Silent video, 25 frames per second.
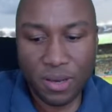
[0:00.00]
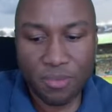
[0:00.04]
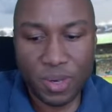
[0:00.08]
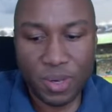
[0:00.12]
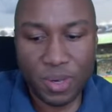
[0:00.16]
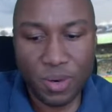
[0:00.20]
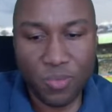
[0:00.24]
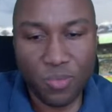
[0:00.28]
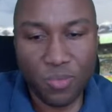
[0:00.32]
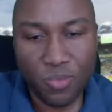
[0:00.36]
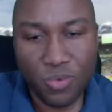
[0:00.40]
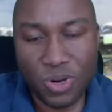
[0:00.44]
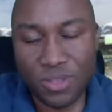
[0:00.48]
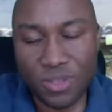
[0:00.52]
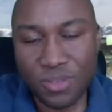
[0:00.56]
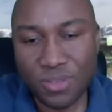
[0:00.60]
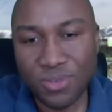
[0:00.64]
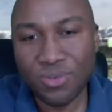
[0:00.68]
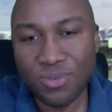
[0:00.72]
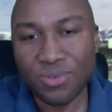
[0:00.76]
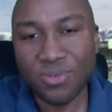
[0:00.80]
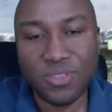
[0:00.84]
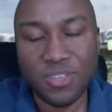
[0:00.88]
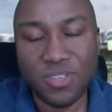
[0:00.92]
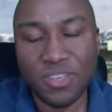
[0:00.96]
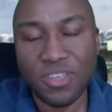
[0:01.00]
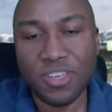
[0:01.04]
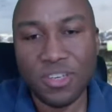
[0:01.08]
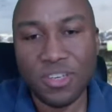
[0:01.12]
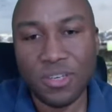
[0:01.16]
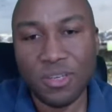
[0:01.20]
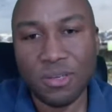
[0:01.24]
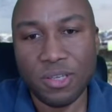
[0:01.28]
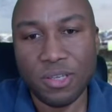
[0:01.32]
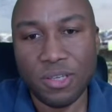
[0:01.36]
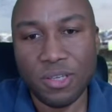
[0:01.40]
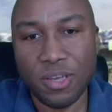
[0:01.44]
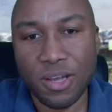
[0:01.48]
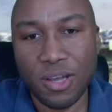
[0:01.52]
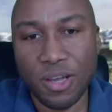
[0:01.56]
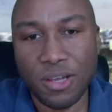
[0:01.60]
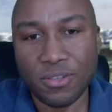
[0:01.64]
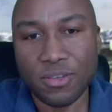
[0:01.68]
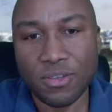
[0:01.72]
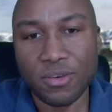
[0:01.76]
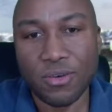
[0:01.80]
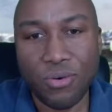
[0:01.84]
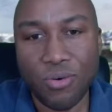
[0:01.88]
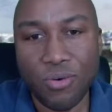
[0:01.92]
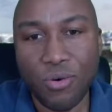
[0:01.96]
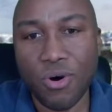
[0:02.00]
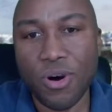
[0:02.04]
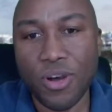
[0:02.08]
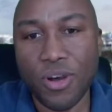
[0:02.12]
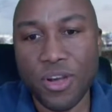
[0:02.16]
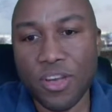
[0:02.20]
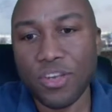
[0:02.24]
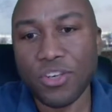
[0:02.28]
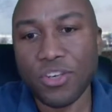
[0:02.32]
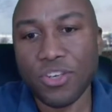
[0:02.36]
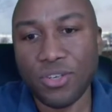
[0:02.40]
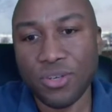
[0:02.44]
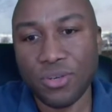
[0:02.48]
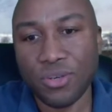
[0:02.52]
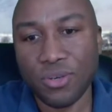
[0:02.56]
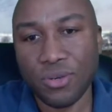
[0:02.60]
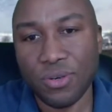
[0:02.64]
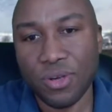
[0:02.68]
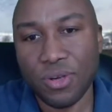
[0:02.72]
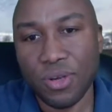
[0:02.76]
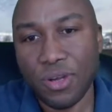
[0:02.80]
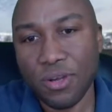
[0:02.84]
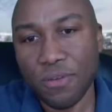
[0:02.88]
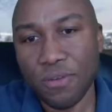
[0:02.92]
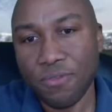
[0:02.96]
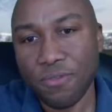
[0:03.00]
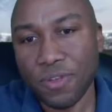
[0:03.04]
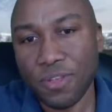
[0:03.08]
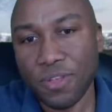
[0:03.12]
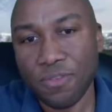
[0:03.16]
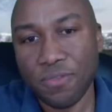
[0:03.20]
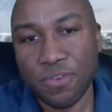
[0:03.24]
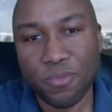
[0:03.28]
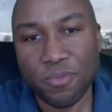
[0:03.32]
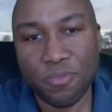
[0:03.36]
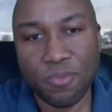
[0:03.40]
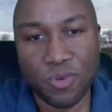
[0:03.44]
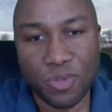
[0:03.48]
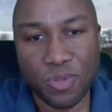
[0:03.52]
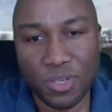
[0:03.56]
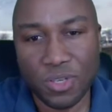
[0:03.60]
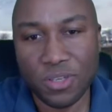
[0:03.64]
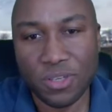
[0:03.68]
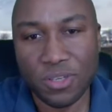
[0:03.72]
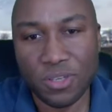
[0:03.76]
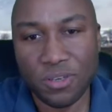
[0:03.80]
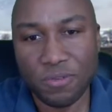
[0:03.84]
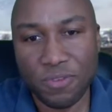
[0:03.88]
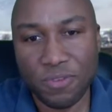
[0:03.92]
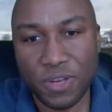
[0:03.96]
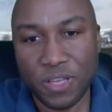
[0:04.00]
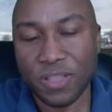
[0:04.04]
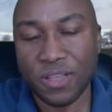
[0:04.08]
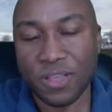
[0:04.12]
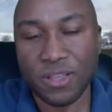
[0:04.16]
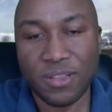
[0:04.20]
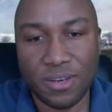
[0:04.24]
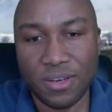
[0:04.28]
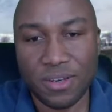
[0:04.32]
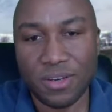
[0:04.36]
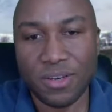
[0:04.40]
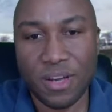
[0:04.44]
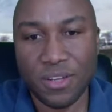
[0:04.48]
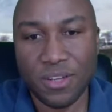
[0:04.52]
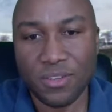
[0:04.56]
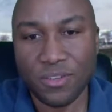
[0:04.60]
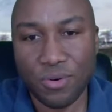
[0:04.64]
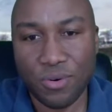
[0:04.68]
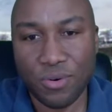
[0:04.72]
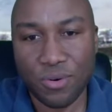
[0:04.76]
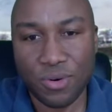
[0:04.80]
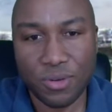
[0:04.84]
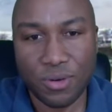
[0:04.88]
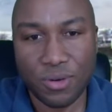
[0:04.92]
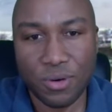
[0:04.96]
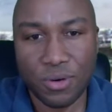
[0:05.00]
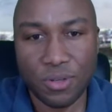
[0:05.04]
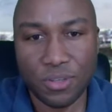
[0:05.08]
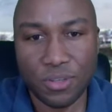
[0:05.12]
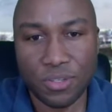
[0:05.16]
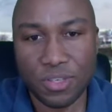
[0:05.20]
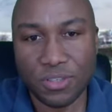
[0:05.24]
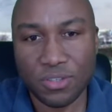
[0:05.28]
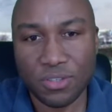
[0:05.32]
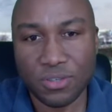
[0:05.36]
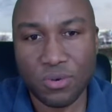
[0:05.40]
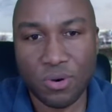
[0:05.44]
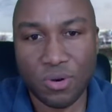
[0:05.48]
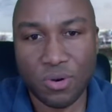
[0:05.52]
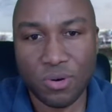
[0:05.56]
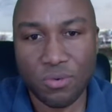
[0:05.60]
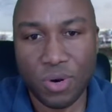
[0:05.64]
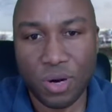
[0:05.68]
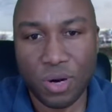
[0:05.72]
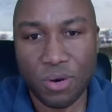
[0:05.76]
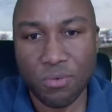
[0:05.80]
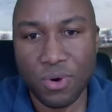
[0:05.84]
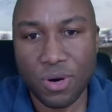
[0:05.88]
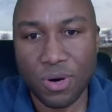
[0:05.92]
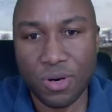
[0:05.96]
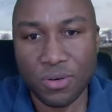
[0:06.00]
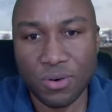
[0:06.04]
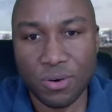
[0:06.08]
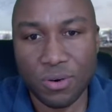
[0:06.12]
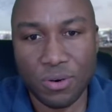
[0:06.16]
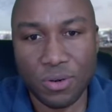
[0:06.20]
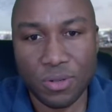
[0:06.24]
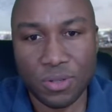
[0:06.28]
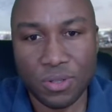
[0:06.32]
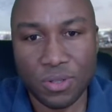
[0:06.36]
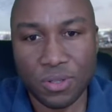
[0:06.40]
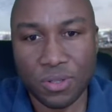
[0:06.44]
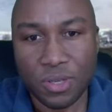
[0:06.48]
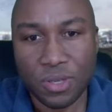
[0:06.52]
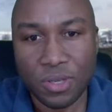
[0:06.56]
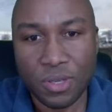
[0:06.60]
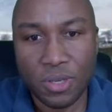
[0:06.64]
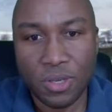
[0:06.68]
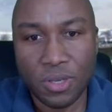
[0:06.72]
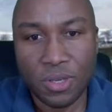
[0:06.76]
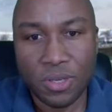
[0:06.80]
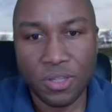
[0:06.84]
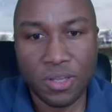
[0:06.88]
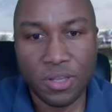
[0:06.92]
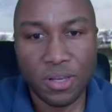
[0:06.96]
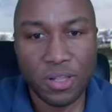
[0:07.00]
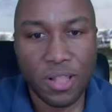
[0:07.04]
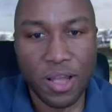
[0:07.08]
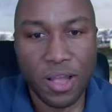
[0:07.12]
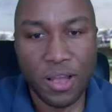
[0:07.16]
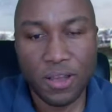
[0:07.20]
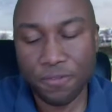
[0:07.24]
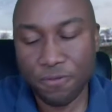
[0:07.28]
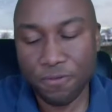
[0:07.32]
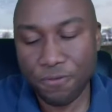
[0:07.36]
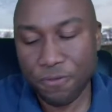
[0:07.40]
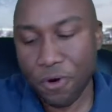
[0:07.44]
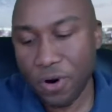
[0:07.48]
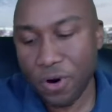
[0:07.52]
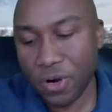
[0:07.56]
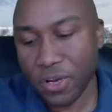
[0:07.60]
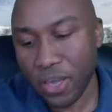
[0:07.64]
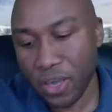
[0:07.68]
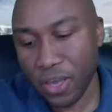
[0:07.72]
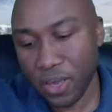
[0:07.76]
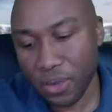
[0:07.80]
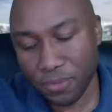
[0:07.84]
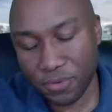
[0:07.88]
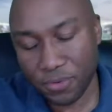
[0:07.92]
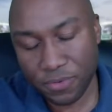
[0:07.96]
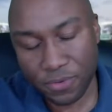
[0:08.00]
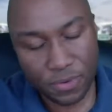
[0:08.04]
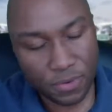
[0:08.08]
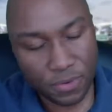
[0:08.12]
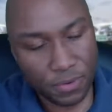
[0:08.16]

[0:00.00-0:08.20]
What do you see as a core issue for Liverpool, other than the fact that they're not scoring goals? They scored, one goal in their last 4 games?